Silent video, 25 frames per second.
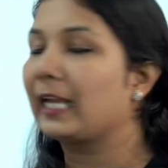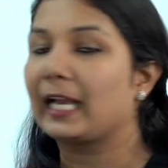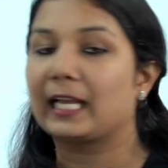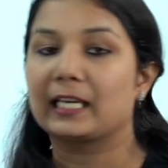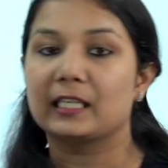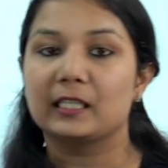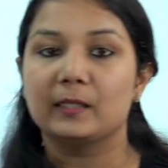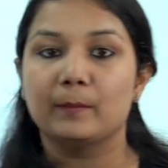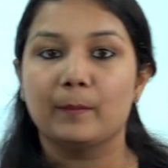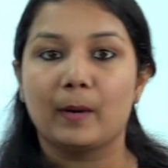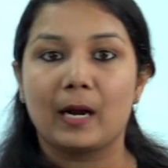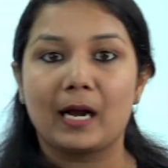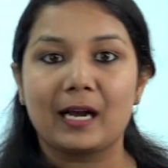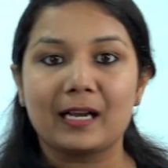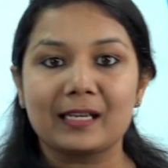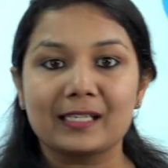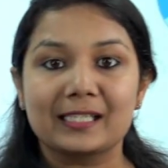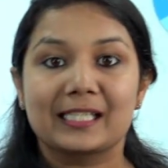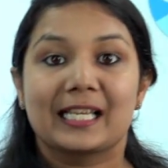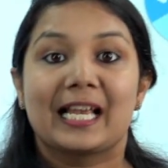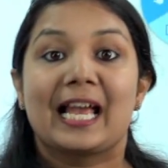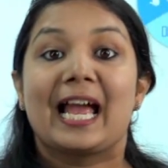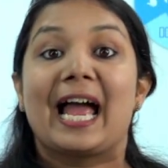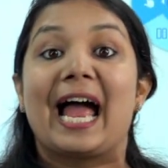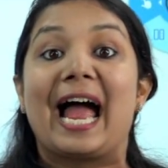tally
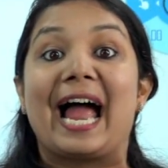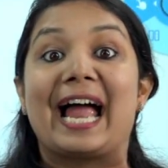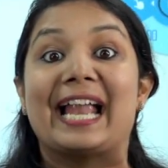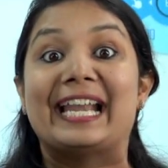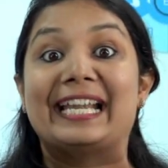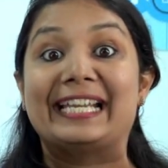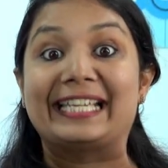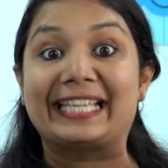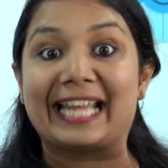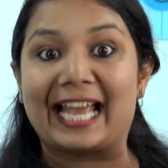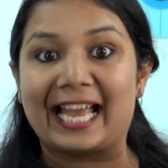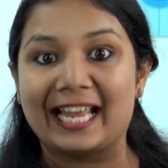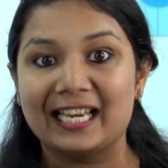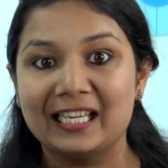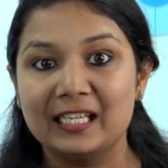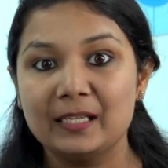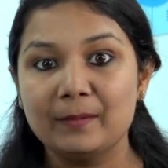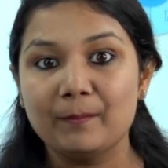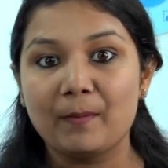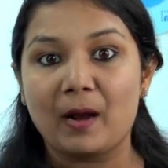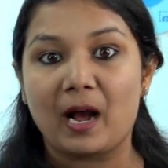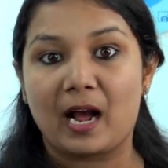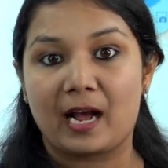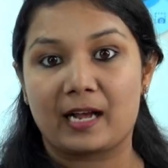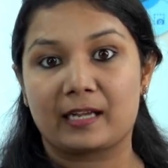marks, and tally
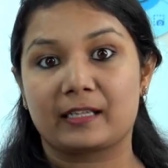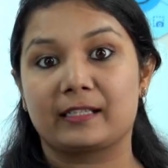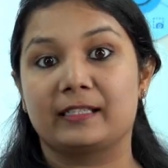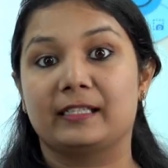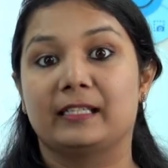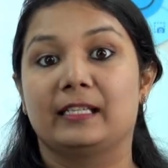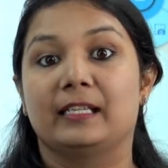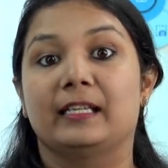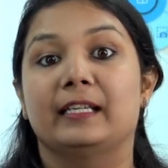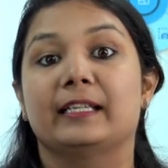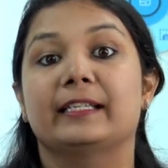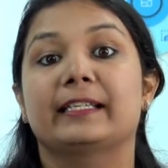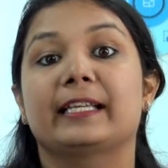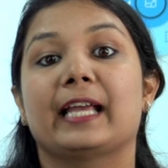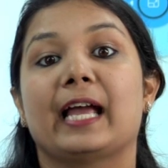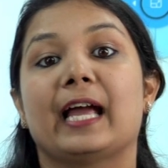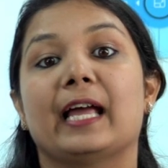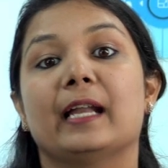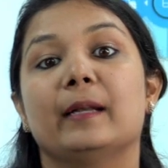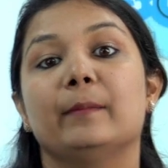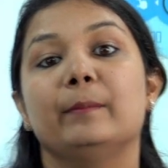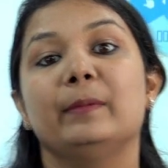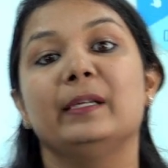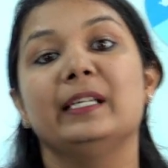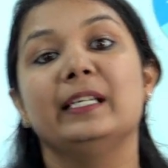marks
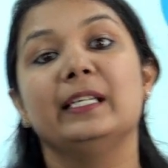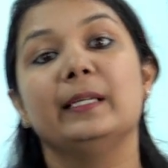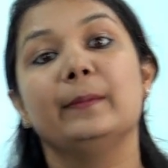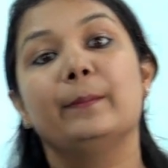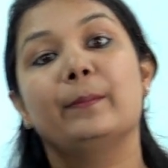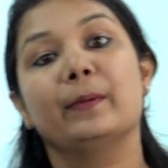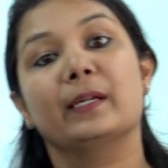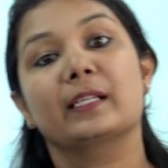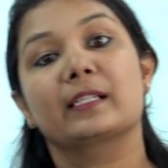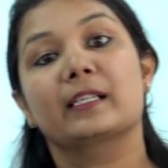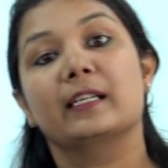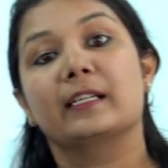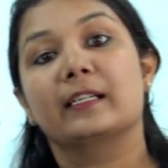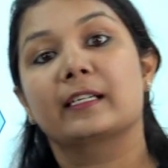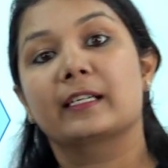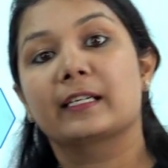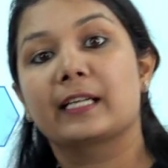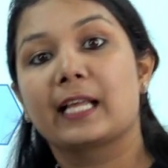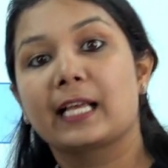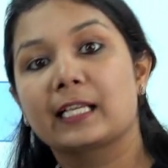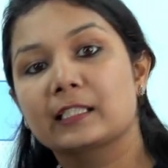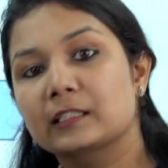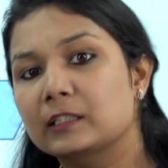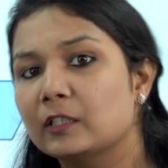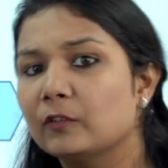can be represented
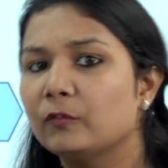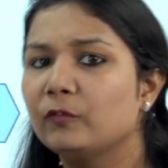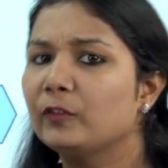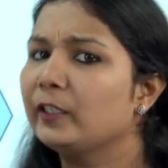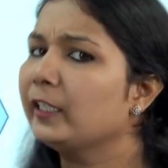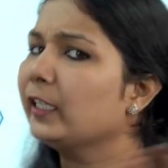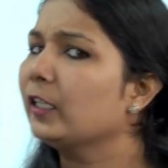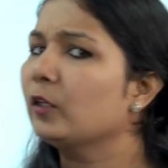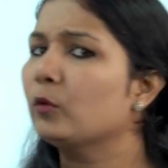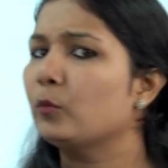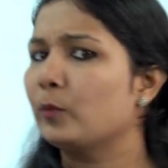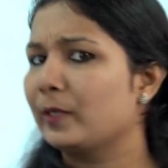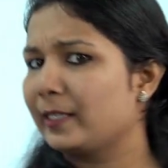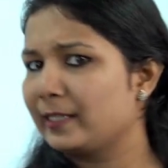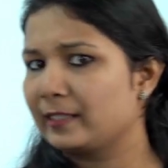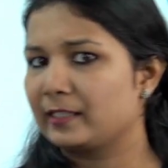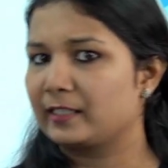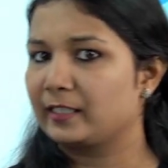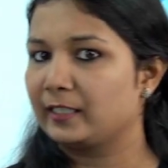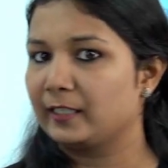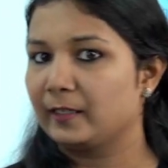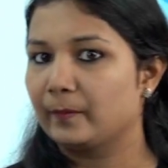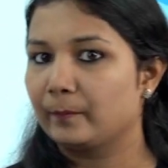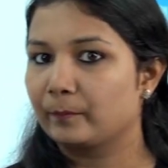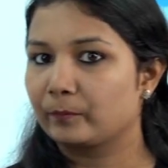as the
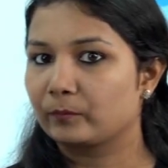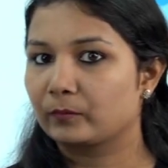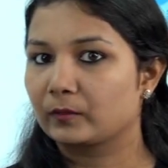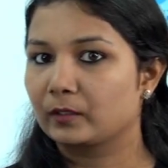frequency.